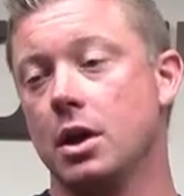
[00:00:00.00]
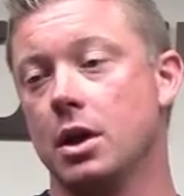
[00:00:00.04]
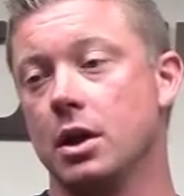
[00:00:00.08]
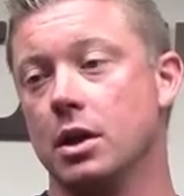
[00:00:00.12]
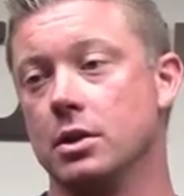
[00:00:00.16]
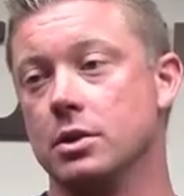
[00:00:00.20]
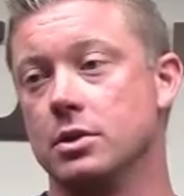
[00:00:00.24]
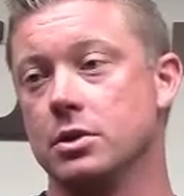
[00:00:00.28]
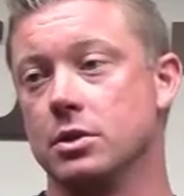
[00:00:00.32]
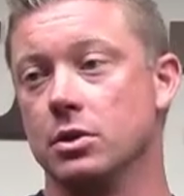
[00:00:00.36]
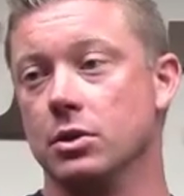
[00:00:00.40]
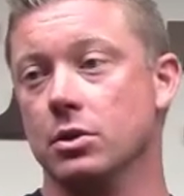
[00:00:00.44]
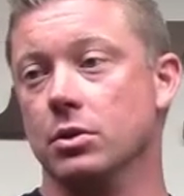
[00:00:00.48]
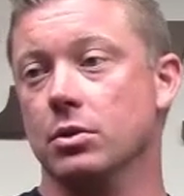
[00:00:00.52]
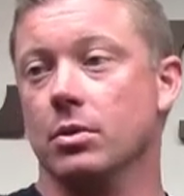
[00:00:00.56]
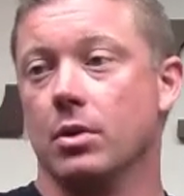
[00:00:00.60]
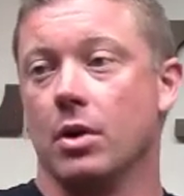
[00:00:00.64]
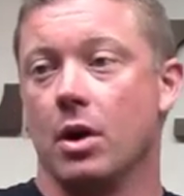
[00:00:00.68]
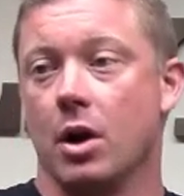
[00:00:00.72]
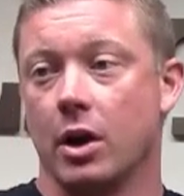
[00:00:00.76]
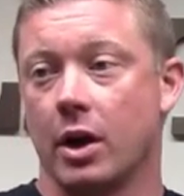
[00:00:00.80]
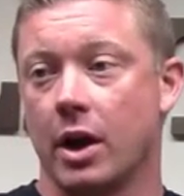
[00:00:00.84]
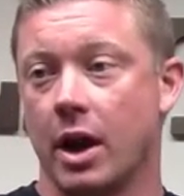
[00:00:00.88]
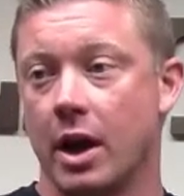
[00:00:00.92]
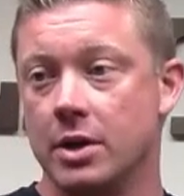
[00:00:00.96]
And so
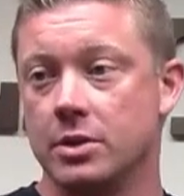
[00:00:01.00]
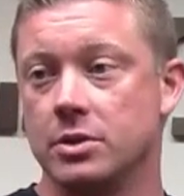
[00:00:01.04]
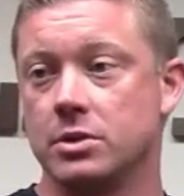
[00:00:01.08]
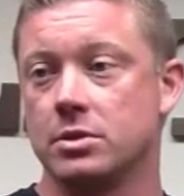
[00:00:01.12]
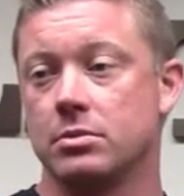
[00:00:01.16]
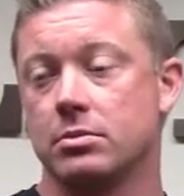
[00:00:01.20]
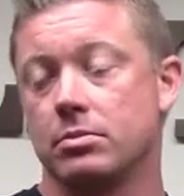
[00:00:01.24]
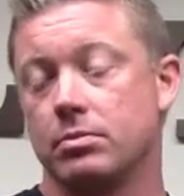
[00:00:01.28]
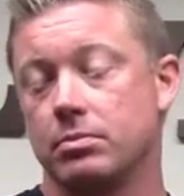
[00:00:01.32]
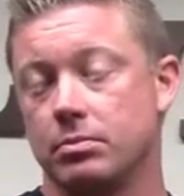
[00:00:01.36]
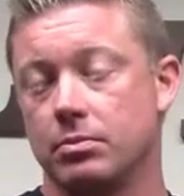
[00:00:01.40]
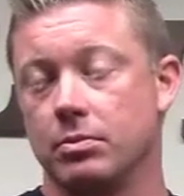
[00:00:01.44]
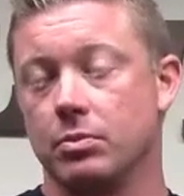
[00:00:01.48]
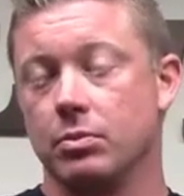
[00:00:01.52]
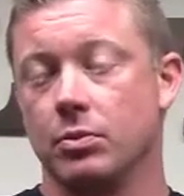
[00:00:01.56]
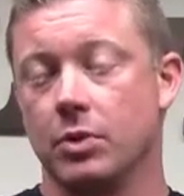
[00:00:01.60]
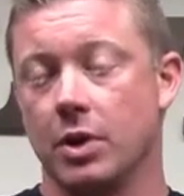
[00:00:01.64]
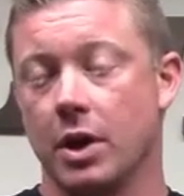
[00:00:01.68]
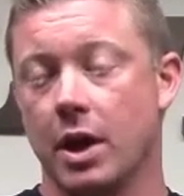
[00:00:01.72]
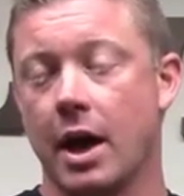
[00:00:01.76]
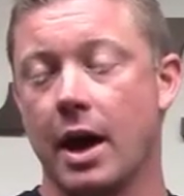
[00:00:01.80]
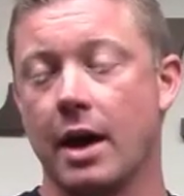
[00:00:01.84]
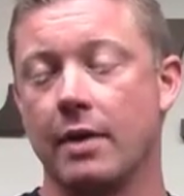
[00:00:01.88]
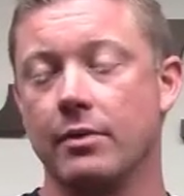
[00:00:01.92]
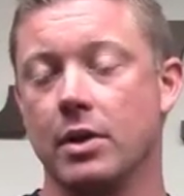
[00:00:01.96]
our guys,
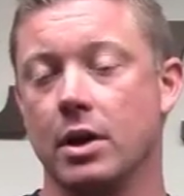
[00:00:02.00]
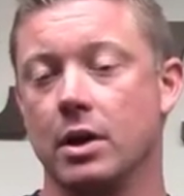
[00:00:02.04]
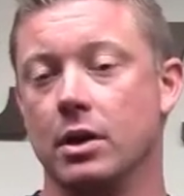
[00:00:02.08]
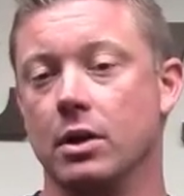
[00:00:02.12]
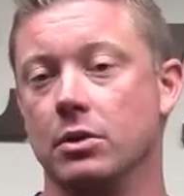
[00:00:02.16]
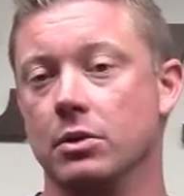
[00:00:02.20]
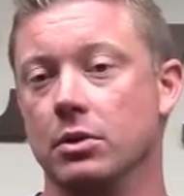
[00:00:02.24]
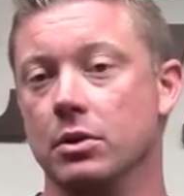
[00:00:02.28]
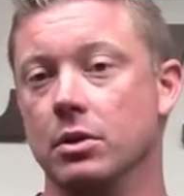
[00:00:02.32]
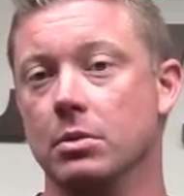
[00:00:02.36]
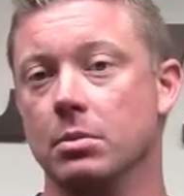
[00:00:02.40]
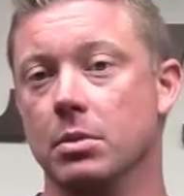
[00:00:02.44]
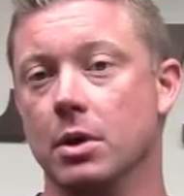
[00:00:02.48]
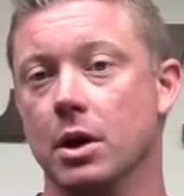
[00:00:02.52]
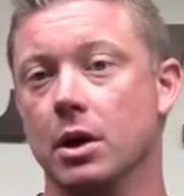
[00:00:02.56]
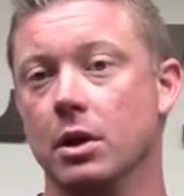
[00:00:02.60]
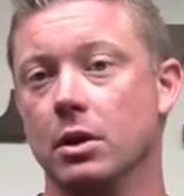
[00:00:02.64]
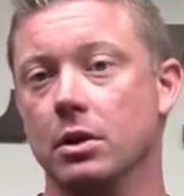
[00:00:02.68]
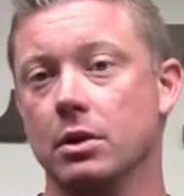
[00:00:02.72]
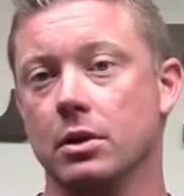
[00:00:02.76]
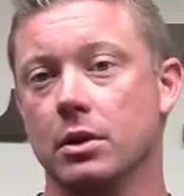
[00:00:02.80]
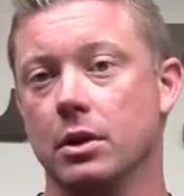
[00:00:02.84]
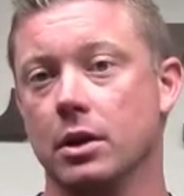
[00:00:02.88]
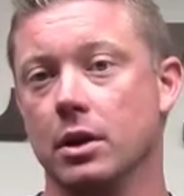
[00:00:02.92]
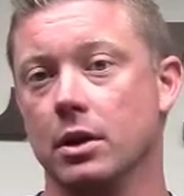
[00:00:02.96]
they have that under their
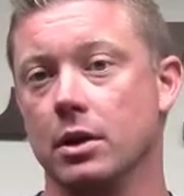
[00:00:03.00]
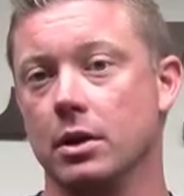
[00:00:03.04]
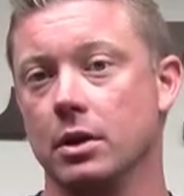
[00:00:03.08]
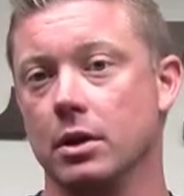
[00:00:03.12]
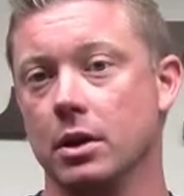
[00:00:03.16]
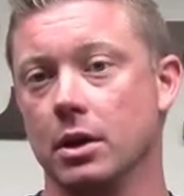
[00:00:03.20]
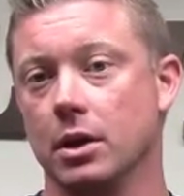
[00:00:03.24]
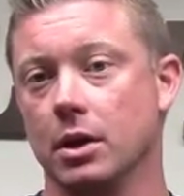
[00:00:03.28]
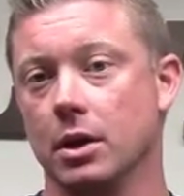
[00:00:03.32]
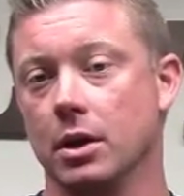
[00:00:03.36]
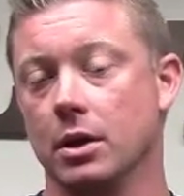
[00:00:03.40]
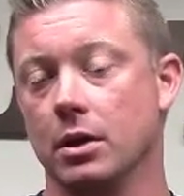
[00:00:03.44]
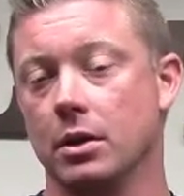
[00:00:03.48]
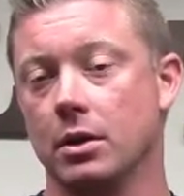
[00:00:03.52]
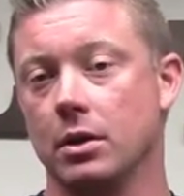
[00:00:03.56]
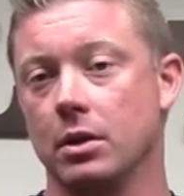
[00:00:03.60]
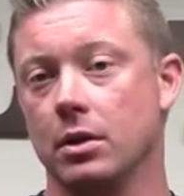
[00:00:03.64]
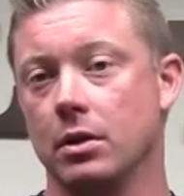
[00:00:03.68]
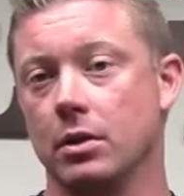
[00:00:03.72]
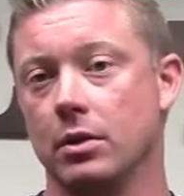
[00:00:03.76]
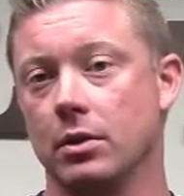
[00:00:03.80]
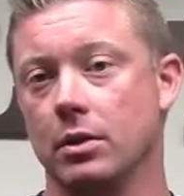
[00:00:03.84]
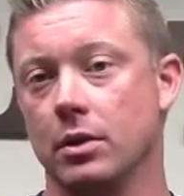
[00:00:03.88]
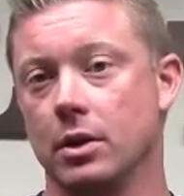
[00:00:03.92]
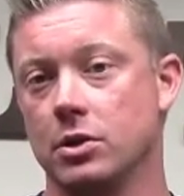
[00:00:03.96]
belt, and
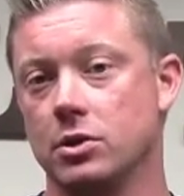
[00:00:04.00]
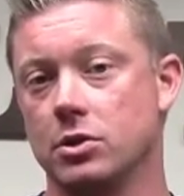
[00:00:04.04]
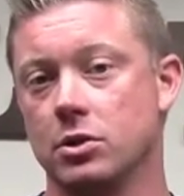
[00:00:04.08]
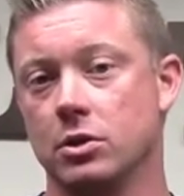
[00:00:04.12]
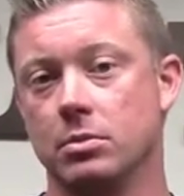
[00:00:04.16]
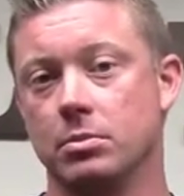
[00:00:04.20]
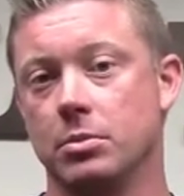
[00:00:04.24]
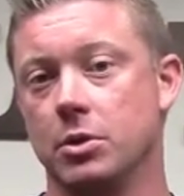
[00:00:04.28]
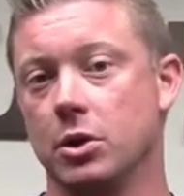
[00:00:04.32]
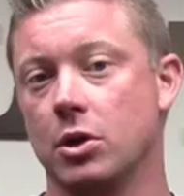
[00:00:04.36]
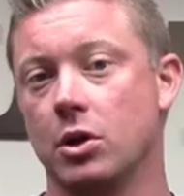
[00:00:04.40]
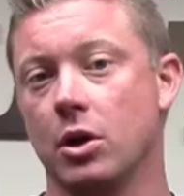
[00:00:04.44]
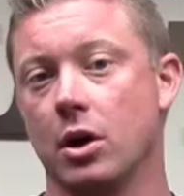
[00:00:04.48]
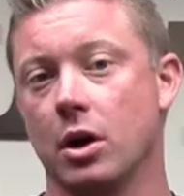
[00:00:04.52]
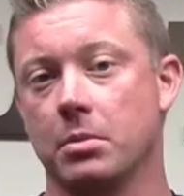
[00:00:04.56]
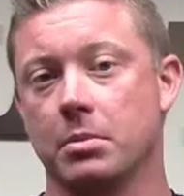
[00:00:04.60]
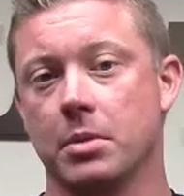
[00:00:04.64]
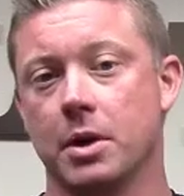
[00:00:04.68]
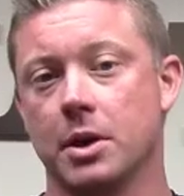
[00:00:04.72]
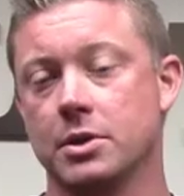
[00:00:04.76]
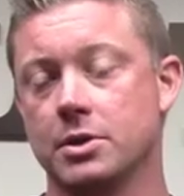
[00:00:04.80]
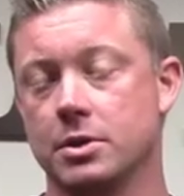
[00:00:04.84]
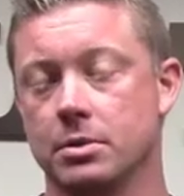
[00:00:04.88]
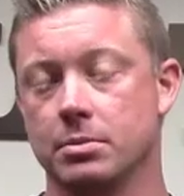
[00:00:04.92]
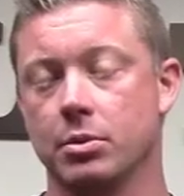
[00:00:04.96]
they shouldn't be caught
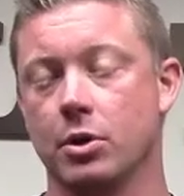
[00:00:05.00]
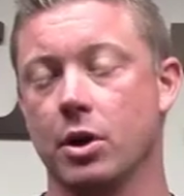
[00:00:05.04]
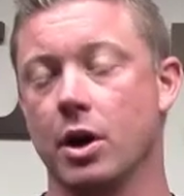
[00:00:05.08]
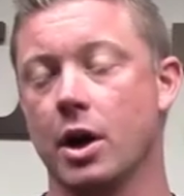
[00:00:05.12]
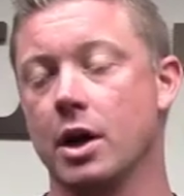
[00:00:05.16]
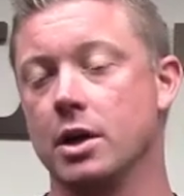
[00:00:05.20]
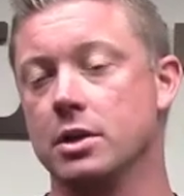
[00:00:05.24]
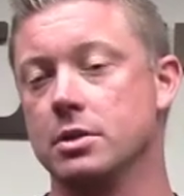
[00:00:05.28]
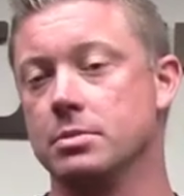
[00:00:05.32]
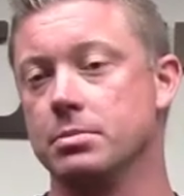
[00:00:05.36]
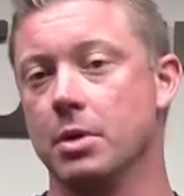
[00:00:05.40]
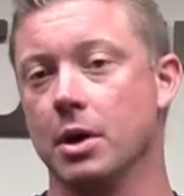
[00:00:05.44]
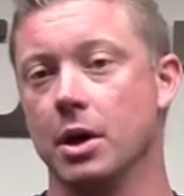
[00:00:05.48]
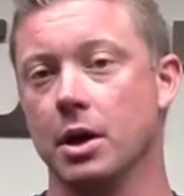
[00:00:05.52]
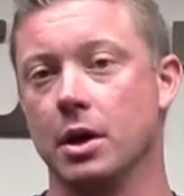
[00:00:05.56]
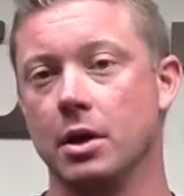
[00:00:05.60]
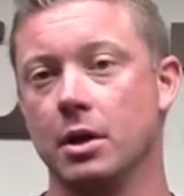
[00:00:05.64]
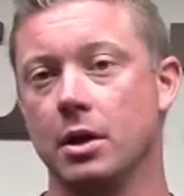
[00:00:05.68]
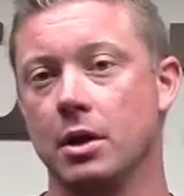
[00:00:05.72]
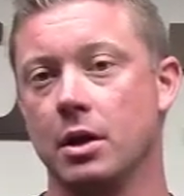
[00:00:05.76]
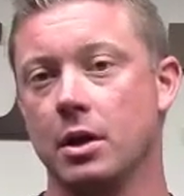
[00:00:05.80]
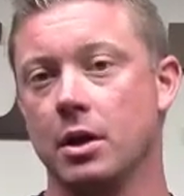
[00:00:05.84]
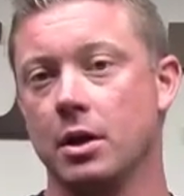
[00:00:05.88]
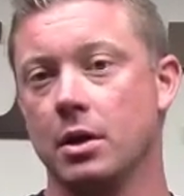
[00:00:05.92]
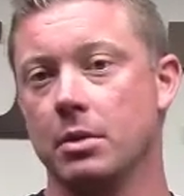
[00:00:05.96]
by surprise by
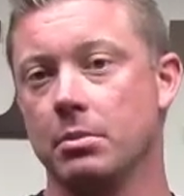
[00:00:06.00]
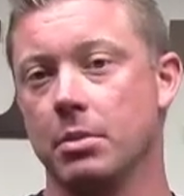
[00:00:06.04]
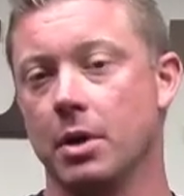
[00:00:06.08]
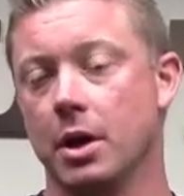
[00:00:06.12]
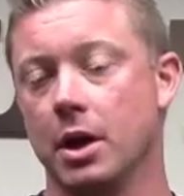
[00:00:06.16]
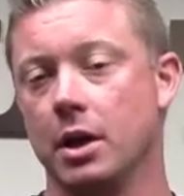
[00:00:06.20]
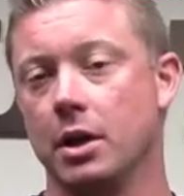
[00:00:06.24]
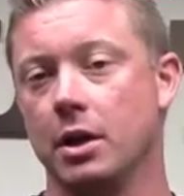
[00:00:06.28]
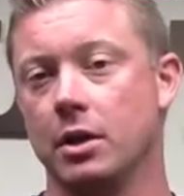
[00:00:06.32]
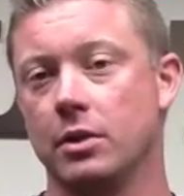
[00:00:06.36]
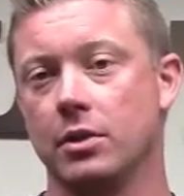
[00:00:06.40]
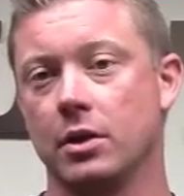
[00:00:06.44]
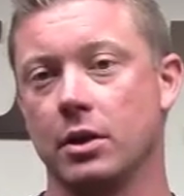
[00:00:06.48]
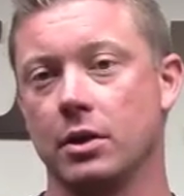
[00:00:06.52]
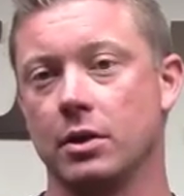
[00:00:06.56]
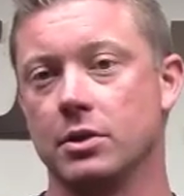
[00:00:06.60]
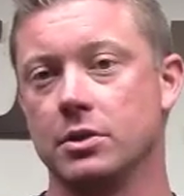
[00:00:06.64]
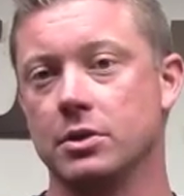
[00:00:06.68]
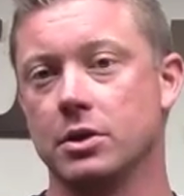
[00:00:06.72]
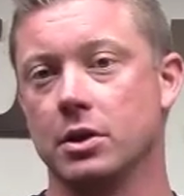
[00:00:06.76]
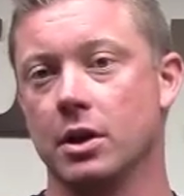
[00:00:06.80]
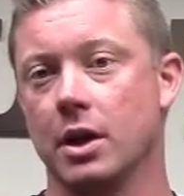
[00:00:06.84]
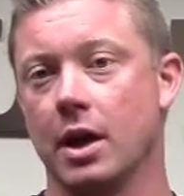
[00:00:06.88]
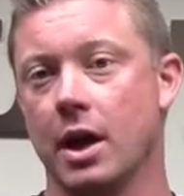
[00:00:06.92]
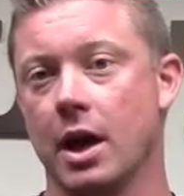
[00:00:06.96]
anything
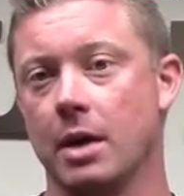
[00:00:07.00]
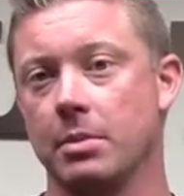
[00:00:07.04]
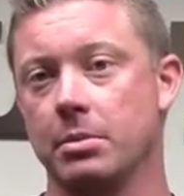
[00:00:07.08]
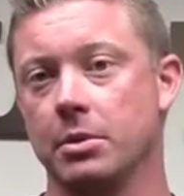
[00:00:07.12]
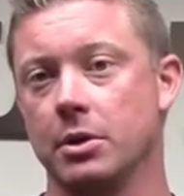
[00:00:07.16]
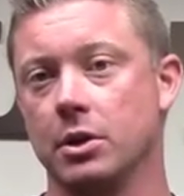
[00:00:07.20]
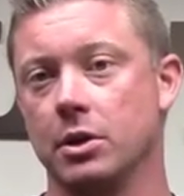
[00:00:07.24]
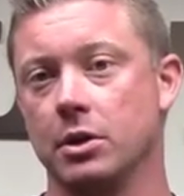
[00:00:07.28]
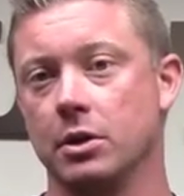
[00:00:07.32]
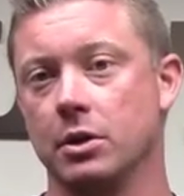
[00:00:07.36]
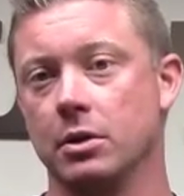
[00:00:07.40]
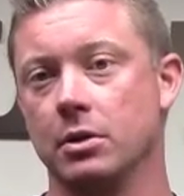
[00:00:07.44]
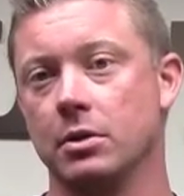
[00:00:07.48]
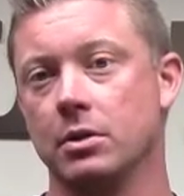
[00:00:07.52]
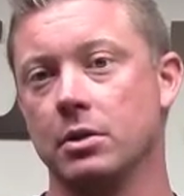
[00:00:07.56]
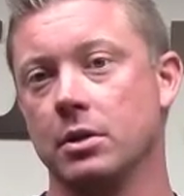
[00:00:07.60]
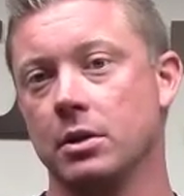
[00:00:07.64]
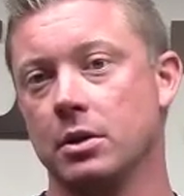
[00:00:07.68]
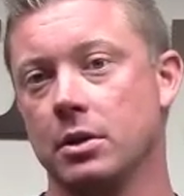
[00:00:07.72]
that's going to happen here